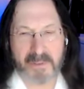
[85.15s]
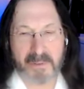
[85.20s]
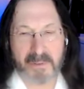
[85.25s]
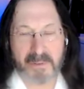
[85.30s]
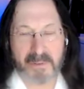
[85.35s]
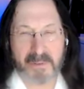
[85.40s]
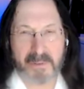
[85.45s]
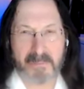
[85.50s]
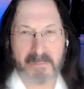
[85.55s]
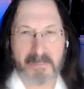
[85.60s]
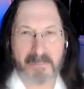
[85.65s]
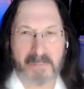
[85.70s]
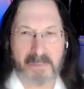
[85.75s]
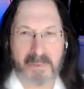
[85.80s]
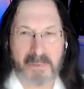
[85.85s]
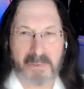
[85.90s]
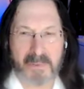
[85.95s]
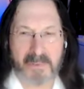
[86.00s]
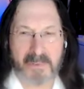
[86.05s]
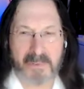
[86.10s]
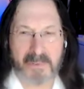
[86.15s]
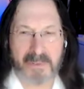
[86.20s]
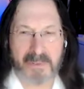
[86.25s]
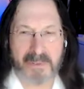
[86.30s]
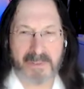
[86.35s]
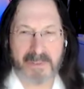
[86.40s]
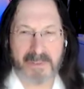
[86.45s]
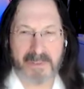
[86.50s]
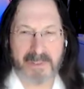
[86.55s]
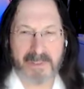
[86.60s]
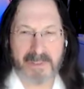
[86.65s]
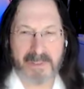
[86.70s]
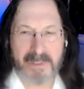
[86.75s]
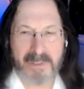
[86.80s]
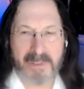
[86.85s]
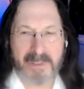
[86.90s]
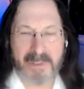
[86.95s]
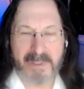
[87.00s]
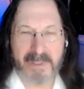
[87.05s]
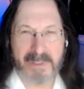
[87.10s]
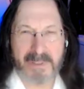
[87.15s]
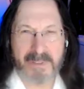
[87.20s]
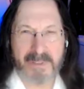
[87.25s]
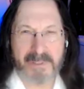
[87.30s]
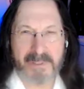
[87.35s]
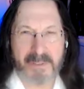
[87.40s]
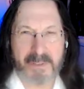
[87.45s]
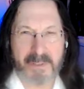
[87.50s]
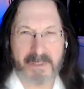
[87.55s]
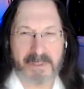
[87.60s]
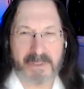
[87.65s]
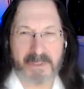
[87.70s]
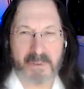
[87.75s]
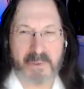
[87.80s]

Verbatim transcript: or move. Just